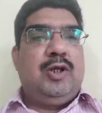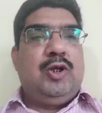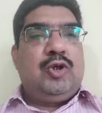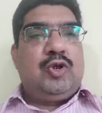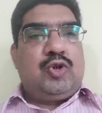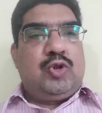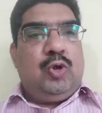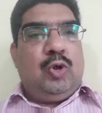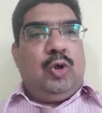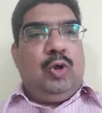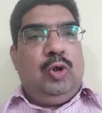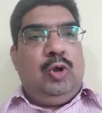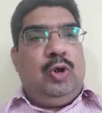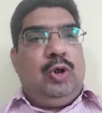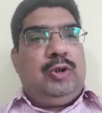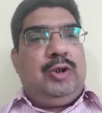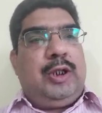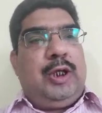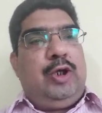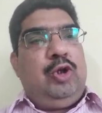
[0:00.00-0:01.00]
So
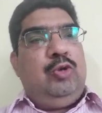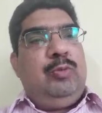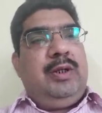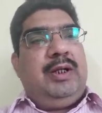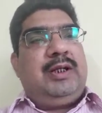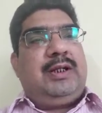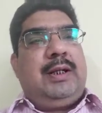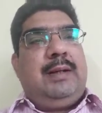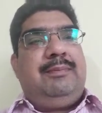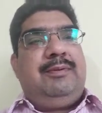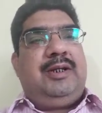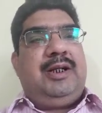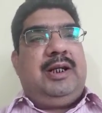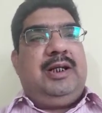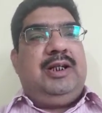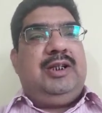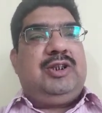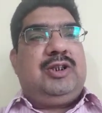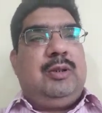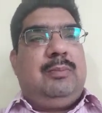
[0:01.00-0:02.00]
the human
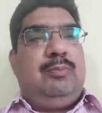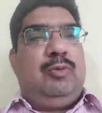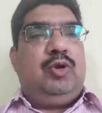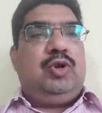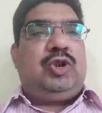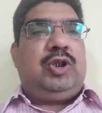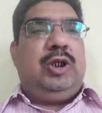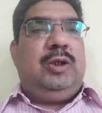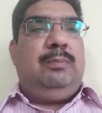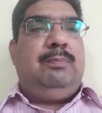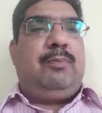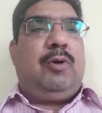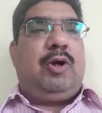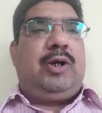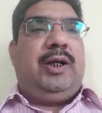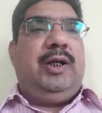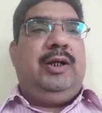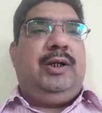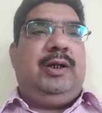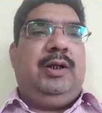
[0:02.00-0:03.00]
capital is the most
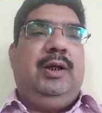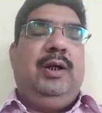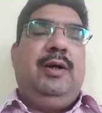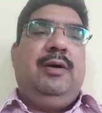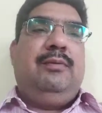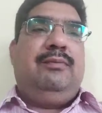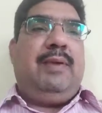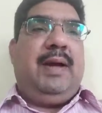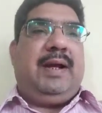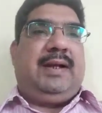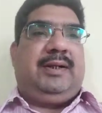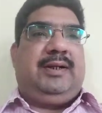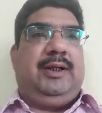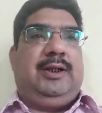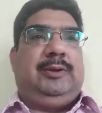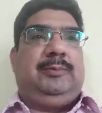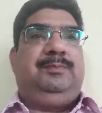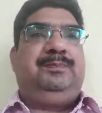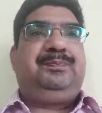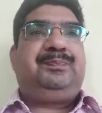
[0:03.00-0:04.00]
important factor.